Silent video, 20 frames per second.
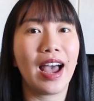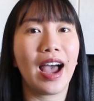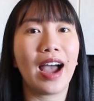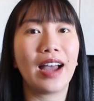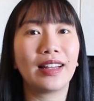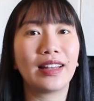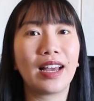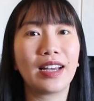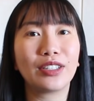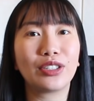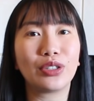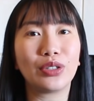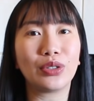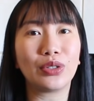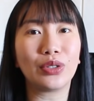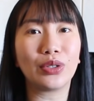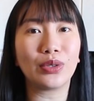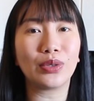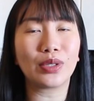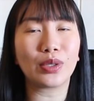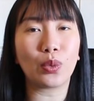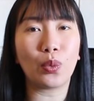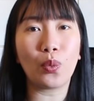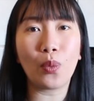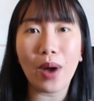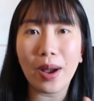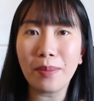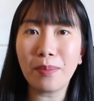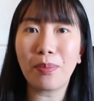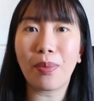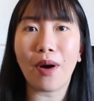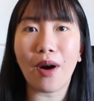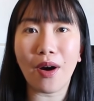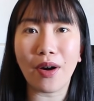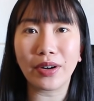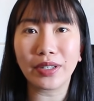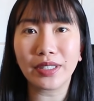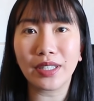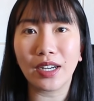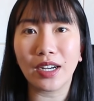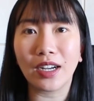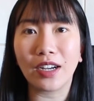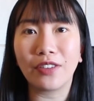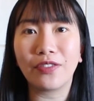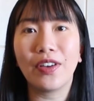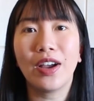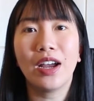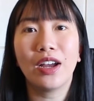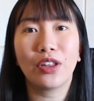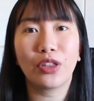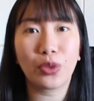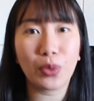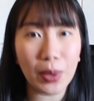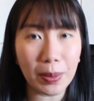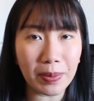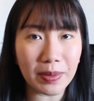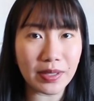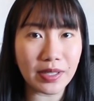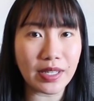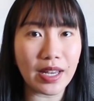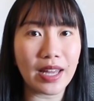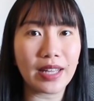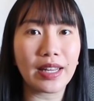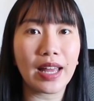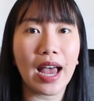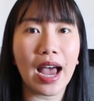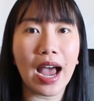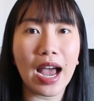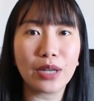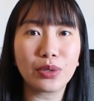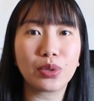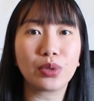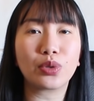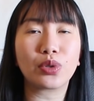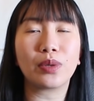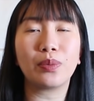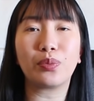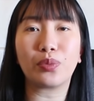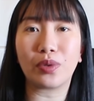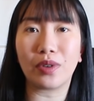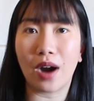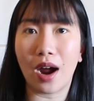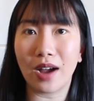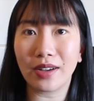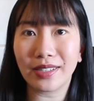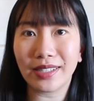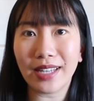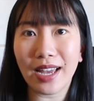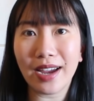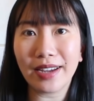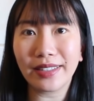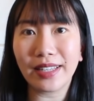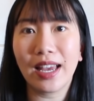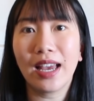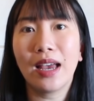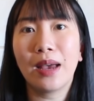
I like to use 1 part of 3% hydrogen peroxide